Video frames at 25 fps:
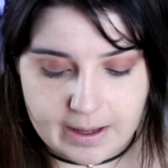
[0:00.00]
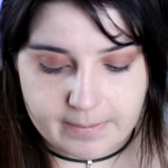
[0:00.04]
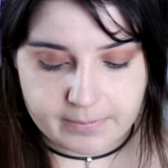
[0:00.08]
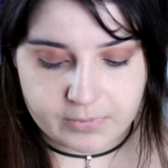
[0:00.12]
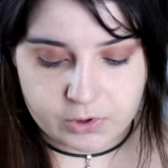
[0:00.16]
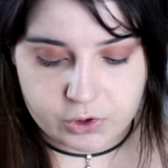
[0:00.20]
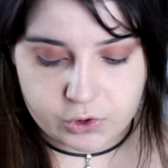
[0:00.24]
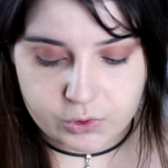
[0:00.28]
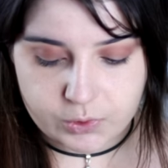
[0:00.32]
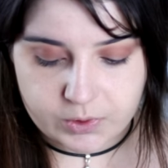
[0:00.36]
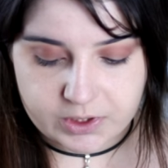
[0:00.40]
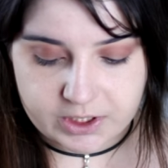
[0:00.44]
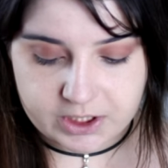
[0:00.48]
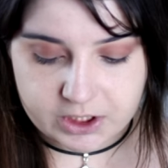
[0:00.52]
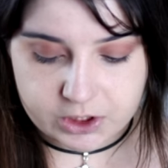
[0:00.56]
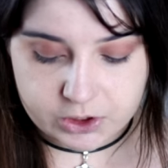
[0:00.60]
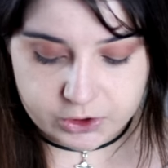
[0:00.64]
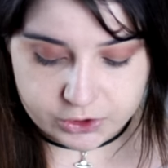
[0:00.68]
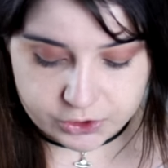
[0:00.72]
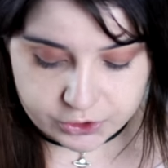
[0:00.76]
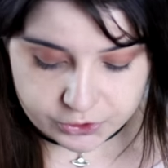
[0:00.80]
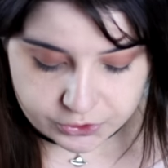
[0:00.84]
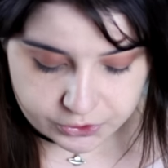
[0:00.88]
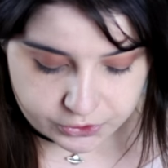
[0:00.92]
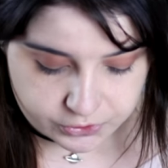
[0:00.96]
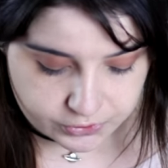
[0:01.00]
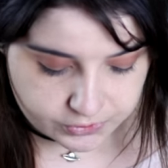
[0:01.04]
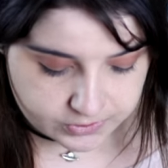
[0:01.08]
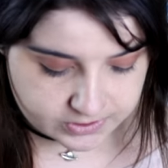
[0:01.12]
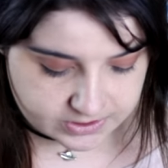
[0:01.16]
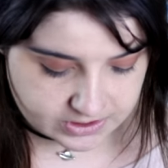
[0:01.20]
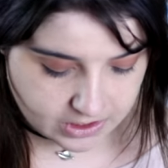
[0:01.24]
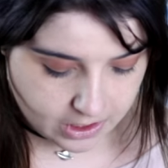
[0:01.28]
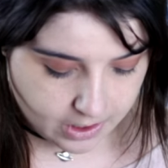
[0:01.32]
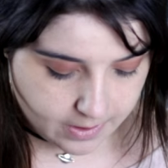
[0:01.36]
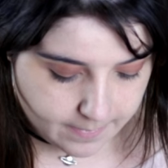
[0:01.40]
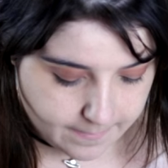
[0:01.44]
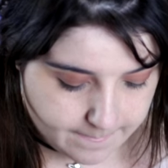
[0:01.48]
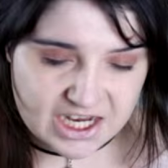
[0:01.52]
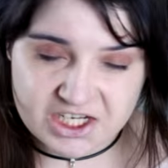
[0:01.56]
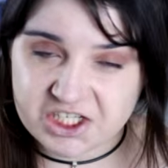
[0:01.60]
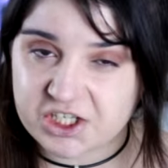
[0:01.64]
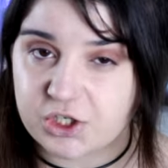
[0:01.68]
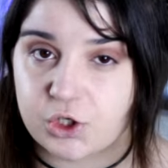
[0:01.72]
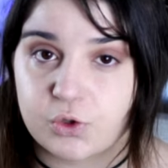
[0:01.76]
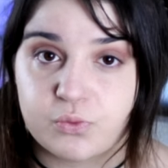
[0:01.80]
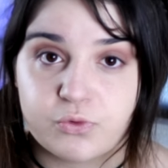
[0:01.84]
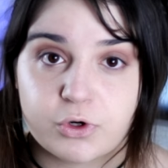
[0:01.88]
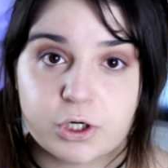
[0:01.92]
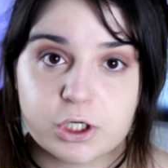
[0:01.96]
I'm going to use an
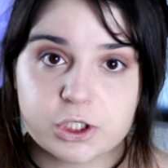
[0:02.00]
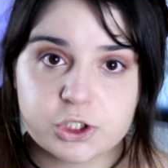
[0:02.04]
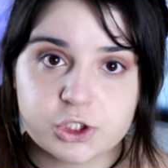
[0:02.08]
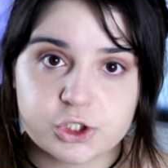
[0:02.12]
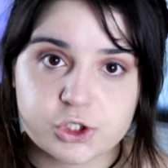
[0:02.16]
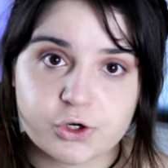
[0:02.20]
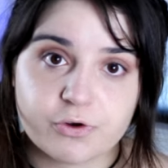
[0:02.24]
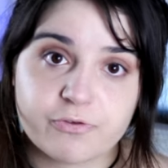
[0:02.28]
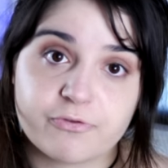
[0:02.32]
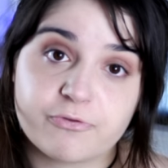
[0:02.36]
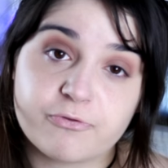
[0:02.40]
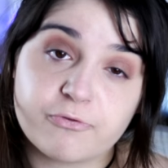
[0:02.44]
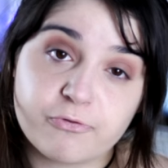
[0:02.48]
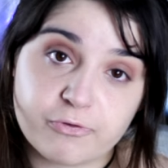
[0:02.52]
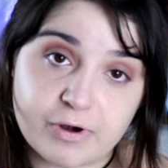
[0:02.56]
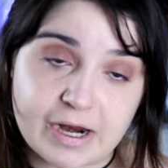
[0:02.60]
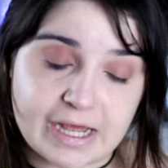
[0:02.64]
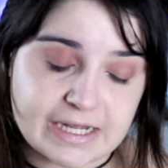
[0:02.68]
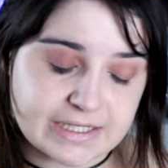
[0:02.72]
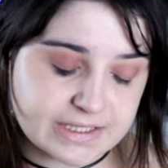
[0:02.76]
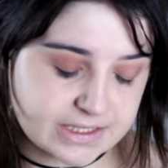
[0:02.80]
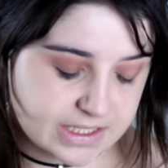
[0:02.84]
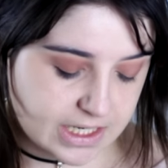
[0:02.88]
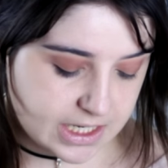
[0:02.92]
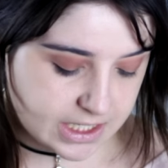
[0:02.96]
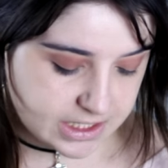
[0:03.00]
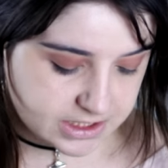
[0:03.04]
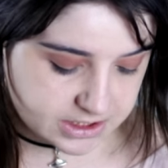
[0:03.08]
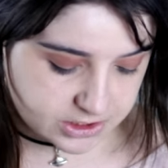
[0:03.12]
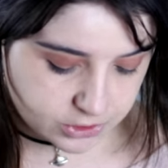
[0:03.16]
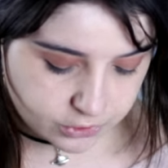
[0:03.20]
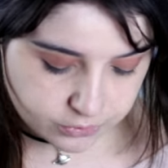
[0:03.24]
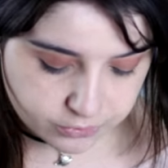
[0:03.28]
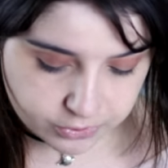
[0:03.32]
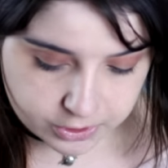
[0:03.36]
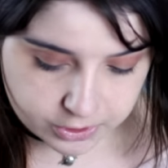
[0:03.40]
eyeshadow brush, a flat eyeshadow